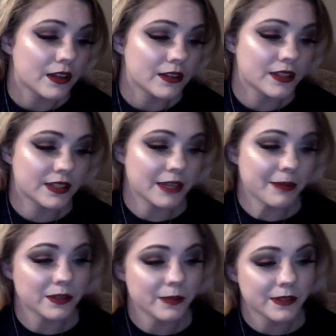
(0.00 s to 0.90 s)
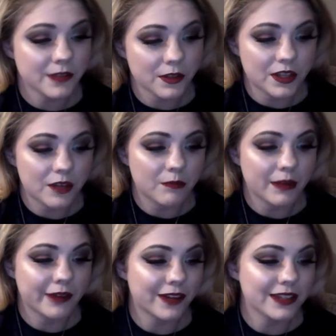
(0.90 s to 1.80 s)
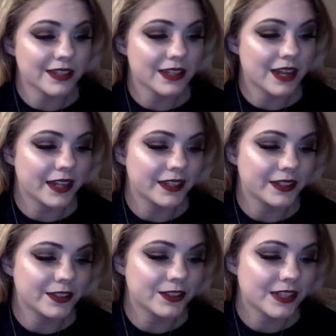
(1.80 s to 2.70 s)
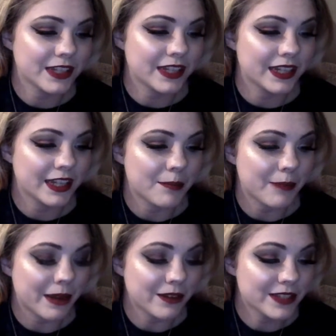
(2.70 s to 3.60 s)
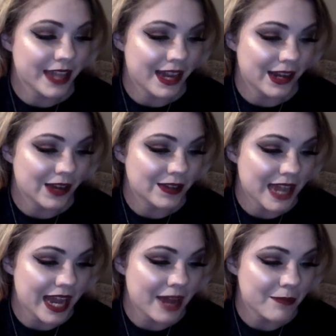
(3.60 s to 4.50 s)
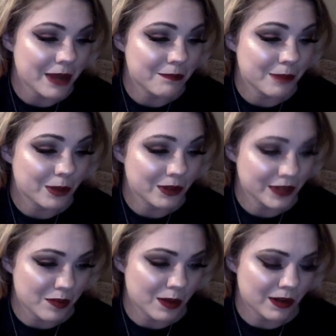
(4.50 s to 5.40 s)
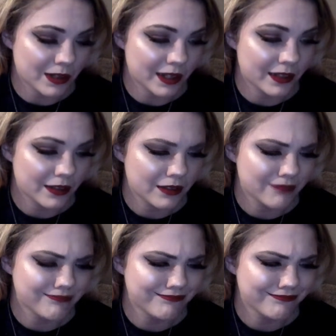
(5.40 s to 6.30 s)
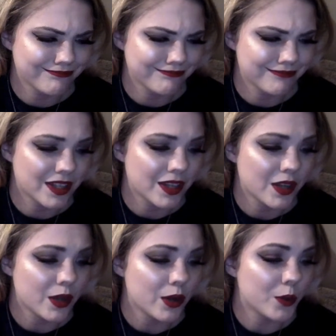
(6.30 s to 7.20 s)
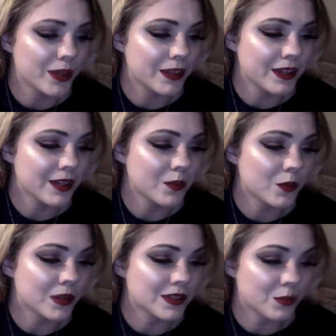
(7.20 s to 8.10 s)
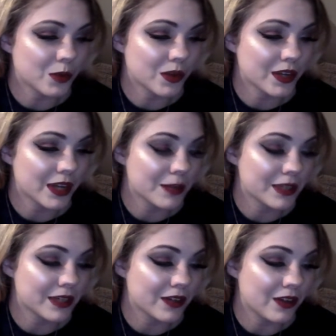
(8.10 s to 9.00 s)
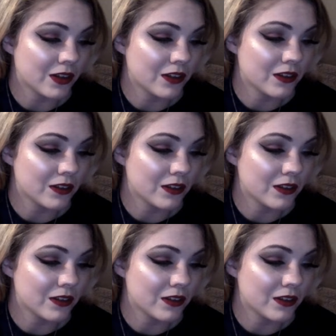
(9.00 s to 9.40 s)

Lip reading: The same house with Zozo, my friends and I used it in a bouncy house at my birthday party. We thought it wasn't working, but then all